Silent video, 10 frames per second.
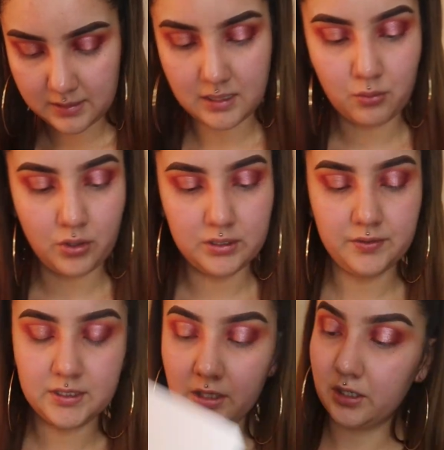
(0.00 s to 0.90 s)
So I'm going to
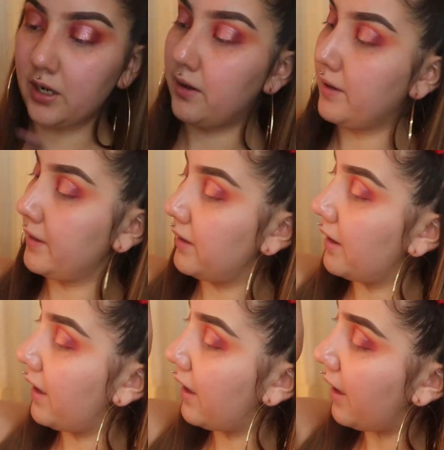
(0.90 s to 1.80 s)
this color called
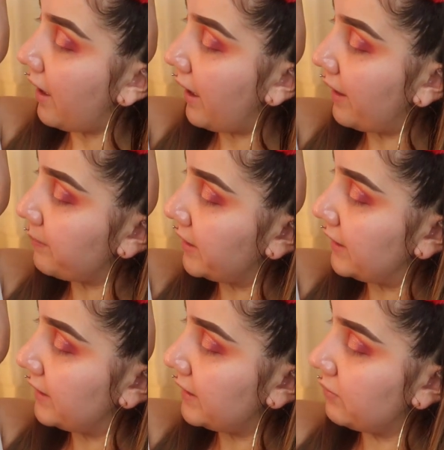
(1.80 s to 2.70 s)
I'm
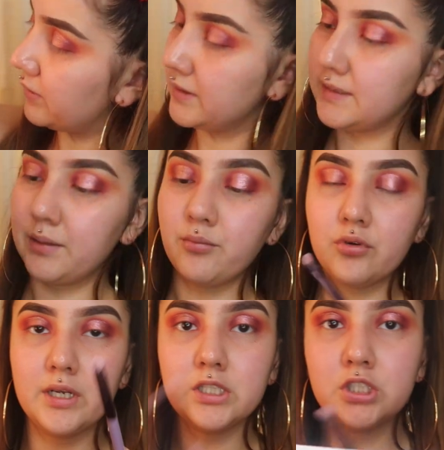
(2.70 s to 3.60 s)
In It with the same
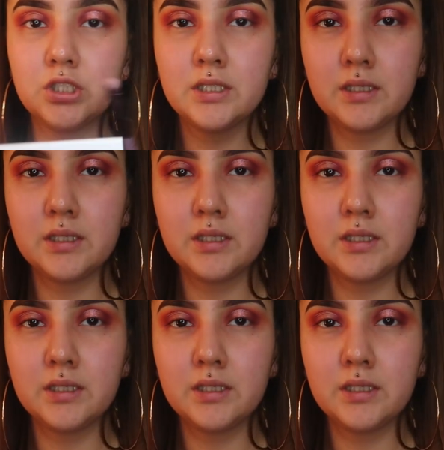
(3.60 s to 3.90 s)
brush.